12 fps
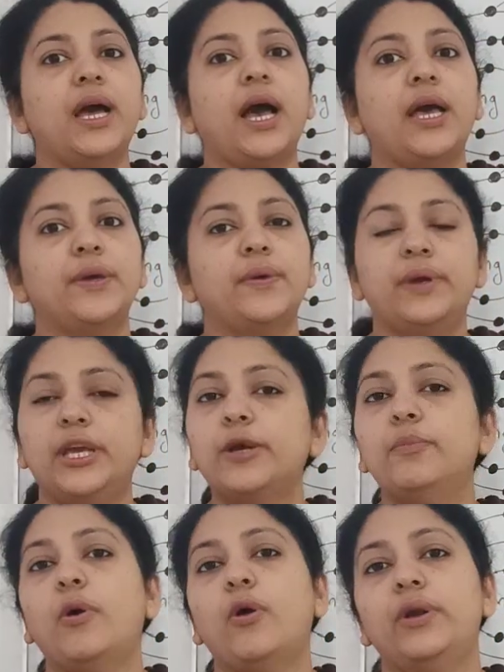
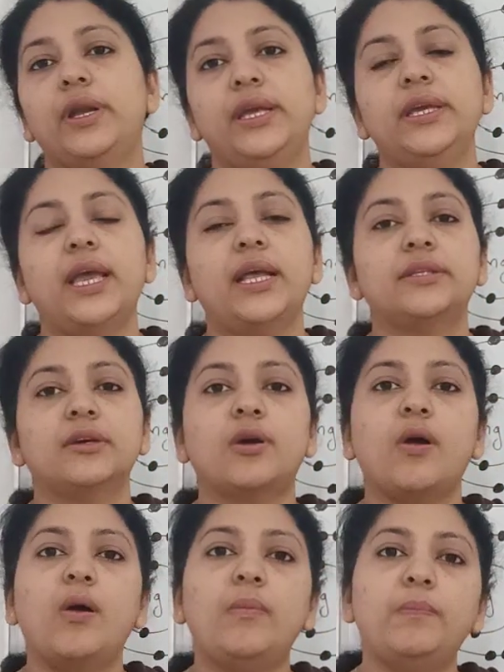ionic bonding, and the
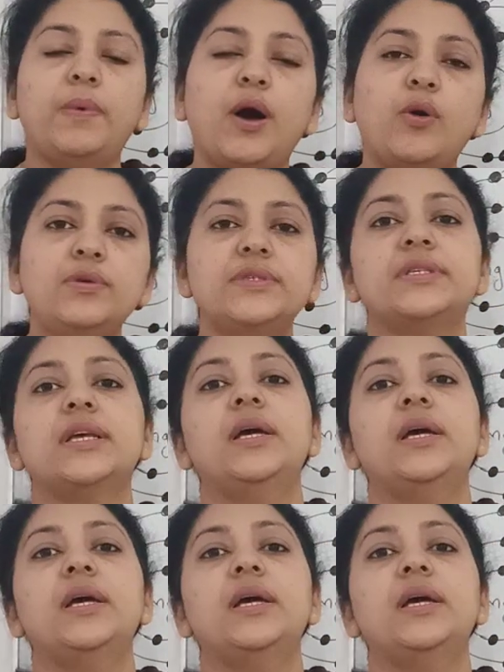compounds